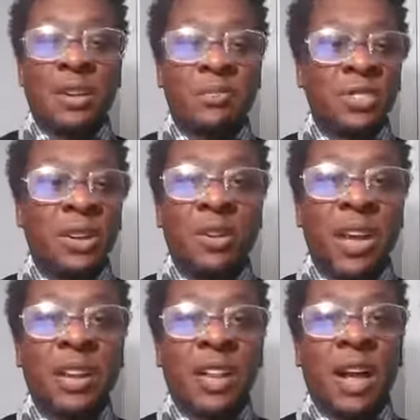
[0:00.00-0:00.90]
I'm still
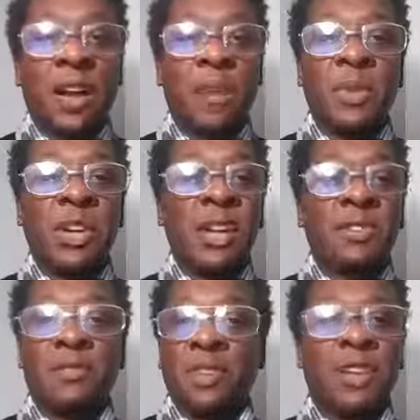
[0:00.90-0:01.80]
getting it out. I'll be getting
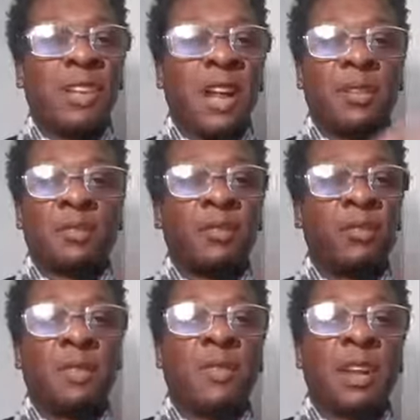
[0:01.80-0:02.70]
getting it out to
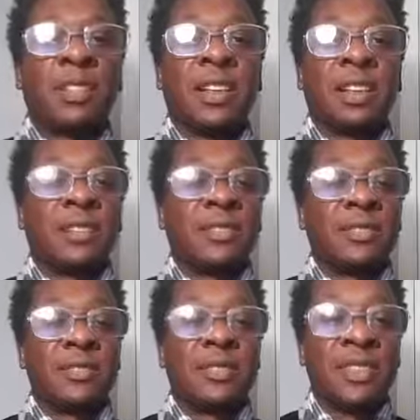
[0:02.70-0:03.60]
whoever I think
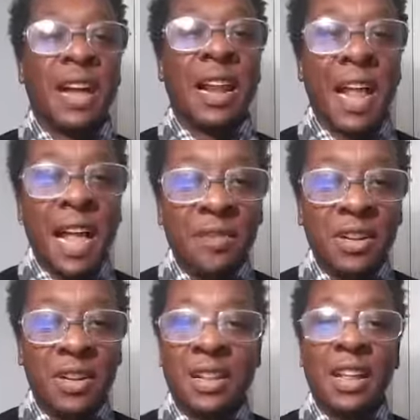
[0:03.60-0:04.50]
does not have it,
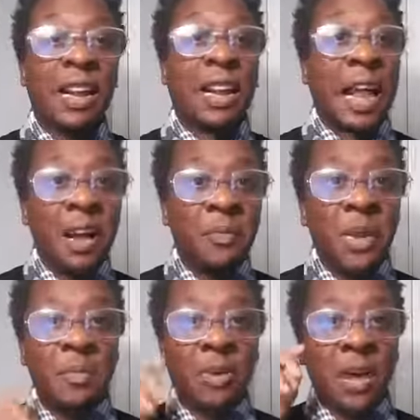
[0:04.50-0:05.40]
and a, a lot of
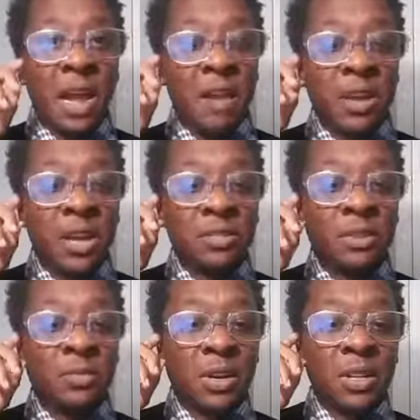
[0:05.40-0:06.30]
people don't have it yet.
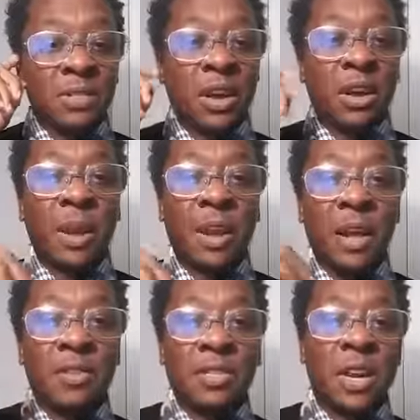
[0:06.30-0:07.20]
So, but it's all about
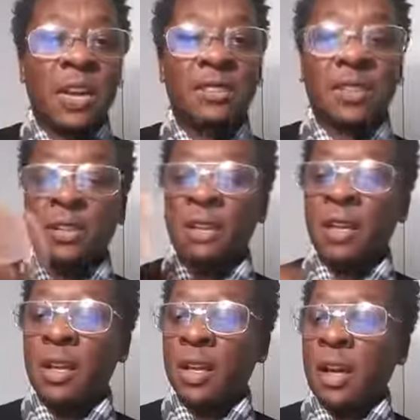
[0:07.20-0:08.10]
advertising and.
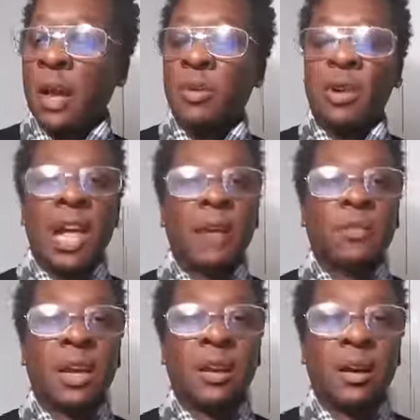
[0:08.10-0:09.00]
I'm going to amp
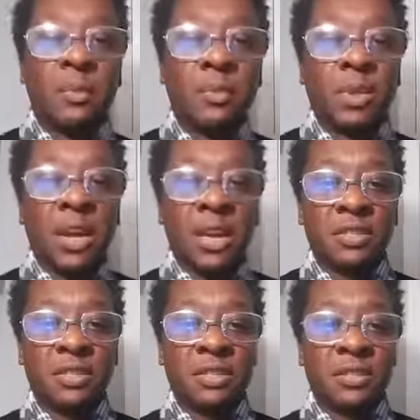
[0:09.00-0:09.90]
that up as
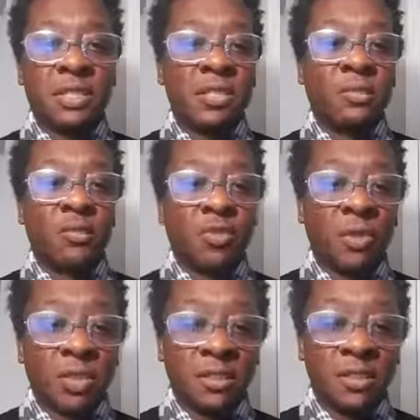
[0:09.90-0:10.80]
the season
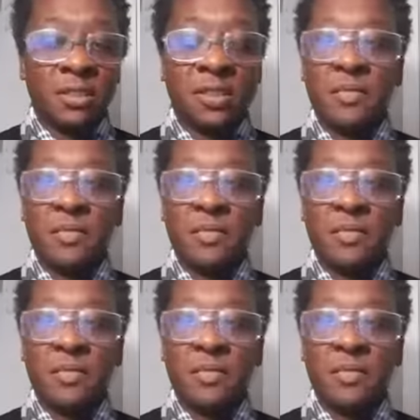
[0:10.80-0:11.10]
progresses.